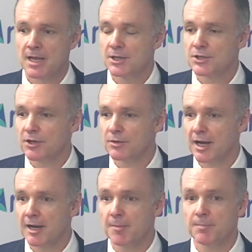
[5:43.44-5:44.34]
So
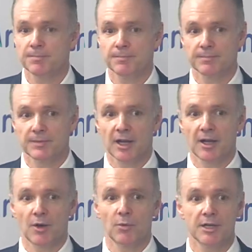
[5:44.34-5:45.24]
um,
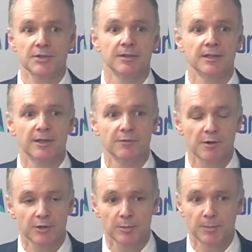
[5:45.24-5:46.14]
uh, Aurizon in a
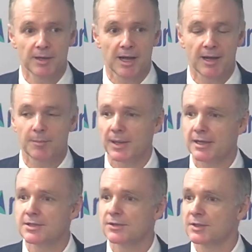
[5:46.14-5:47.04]
very good uh,
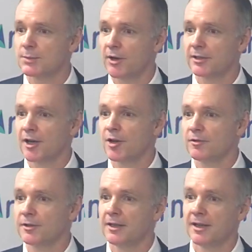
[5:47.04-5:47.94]
place despite
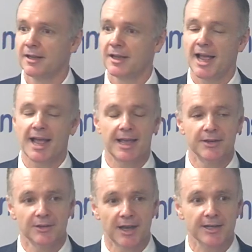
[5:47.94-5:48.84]
COVID
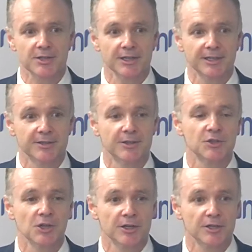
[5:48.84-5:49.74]
and actually the
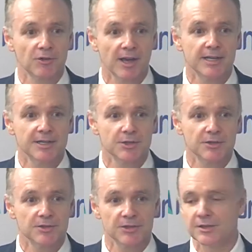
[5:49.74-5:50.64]
China trade
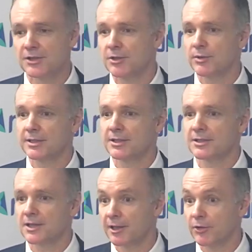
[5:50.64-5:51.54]
issues continuing to
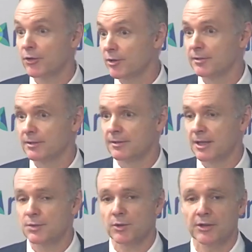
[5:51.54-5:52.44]
sail through it.
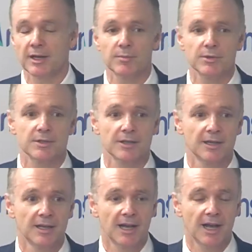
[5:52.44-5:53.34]
That's what the numbers
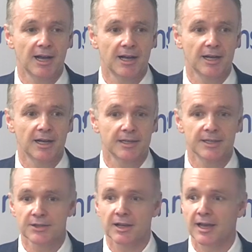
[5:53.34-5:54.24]
uh, uh
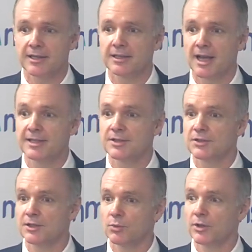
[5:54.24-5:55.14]
indicate, and
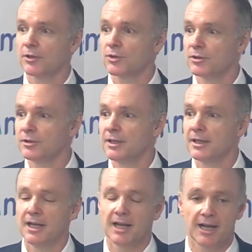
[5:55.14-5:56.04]
still with a good
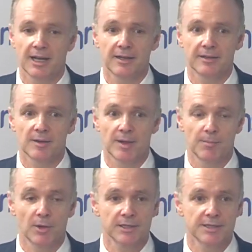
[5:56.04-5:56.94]
uh,
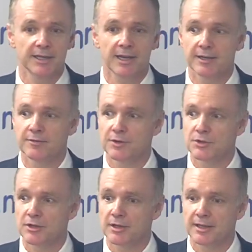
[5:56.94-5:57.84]
multi decade
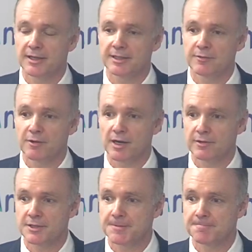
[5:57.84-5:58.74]
future uh, in front of
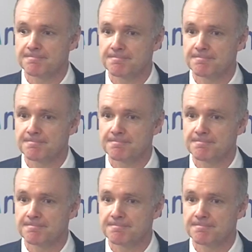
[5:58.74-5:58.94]
us.